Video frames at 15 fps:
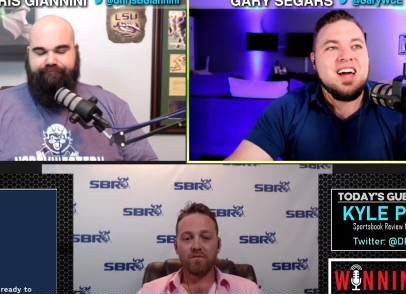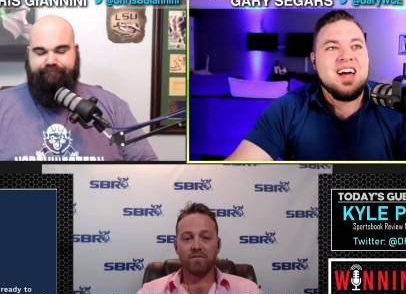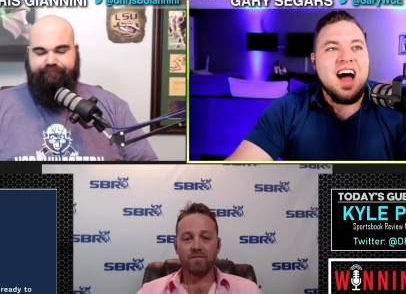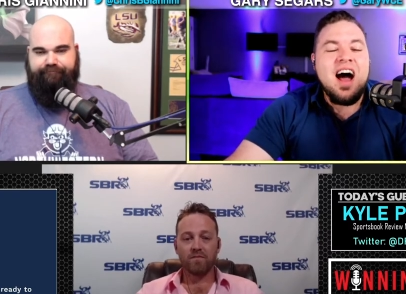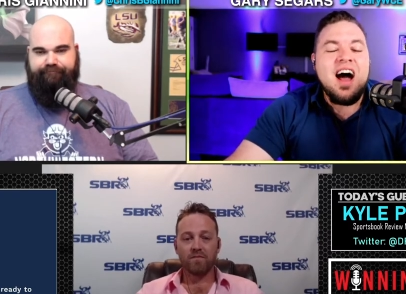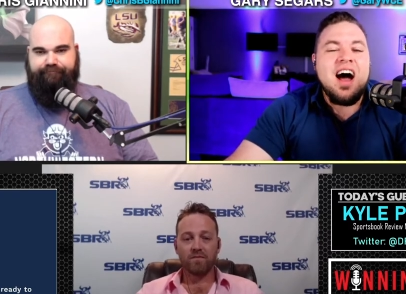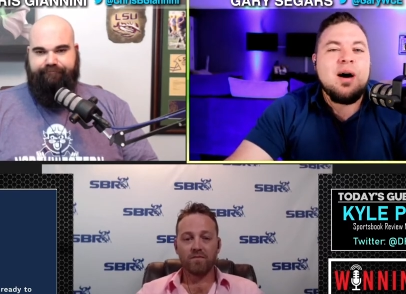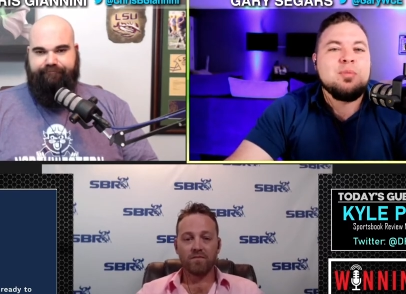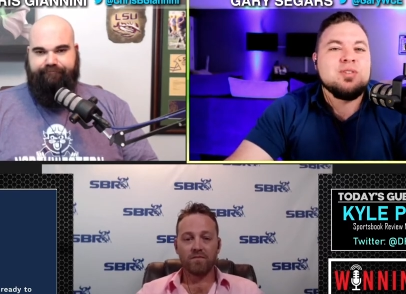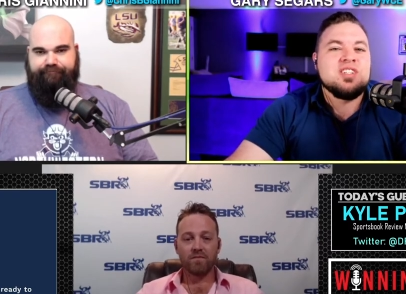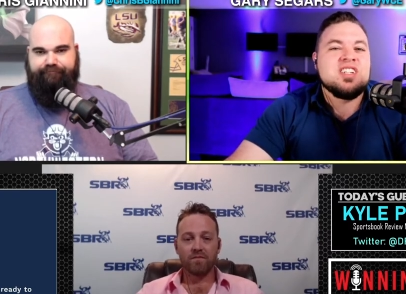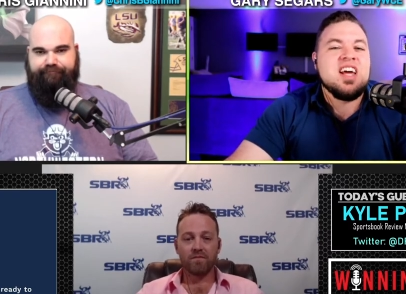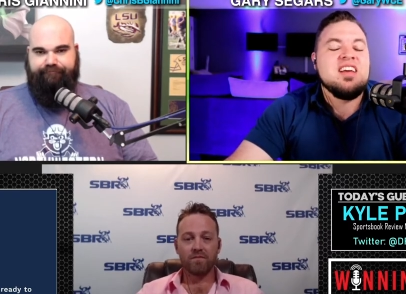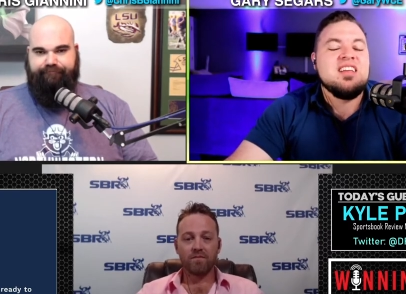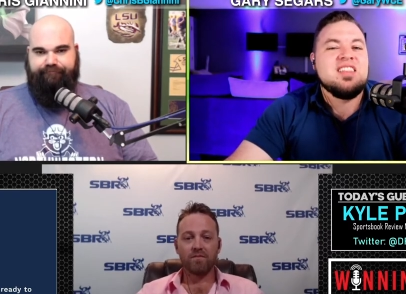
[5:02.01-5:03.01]
Speaker 1: I, I will
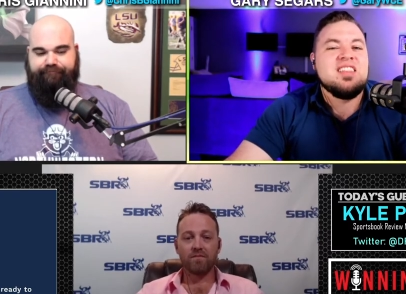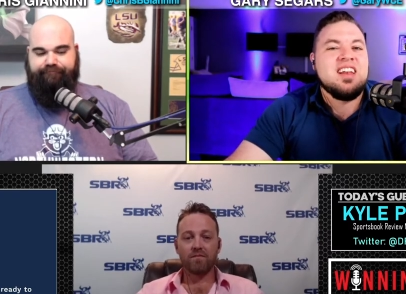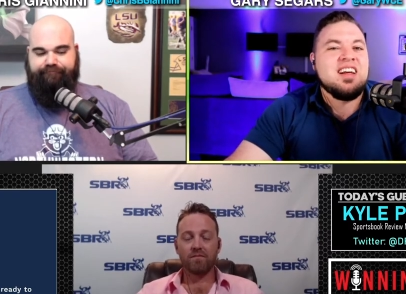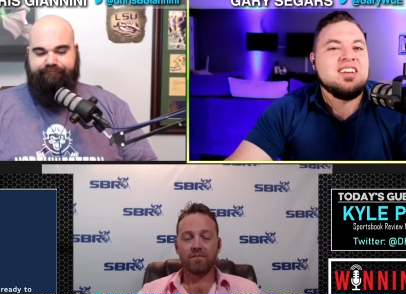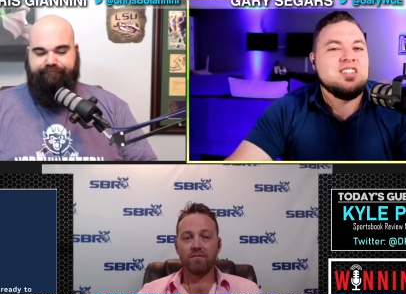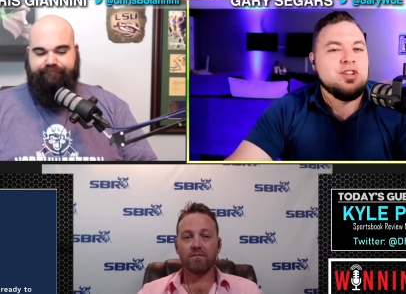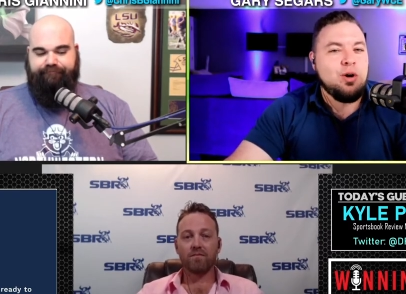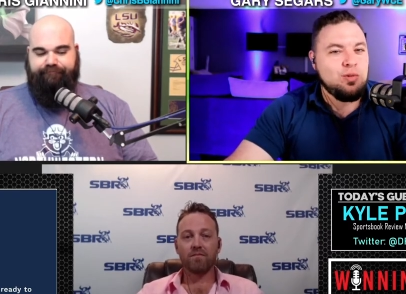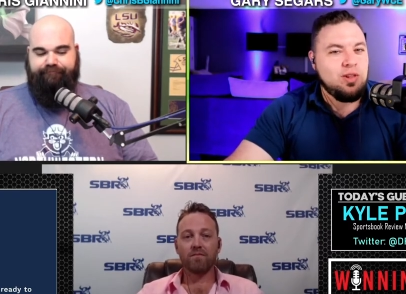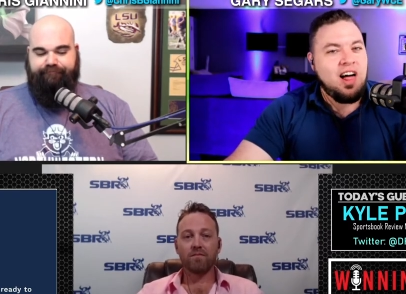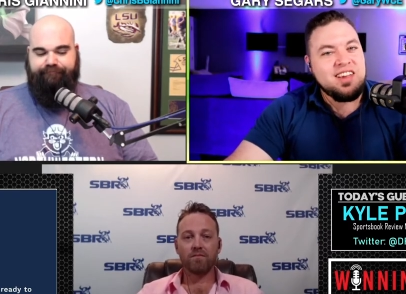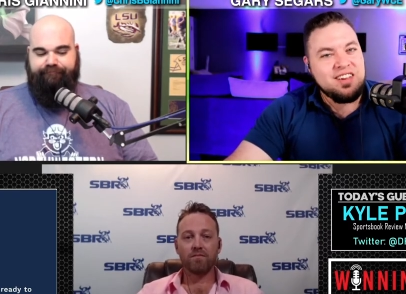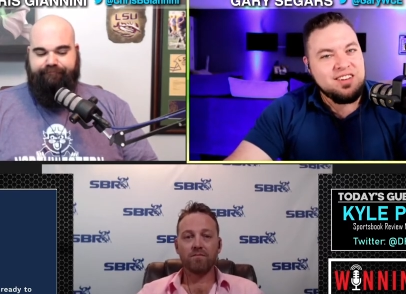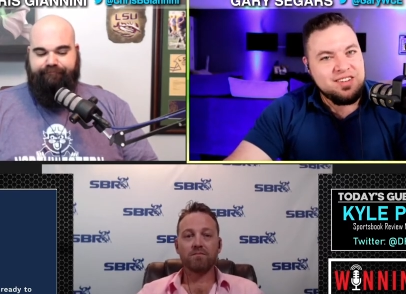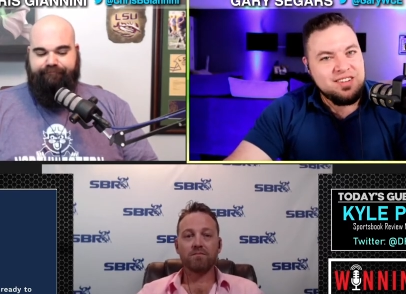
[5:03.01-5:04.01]
say that I don't like it,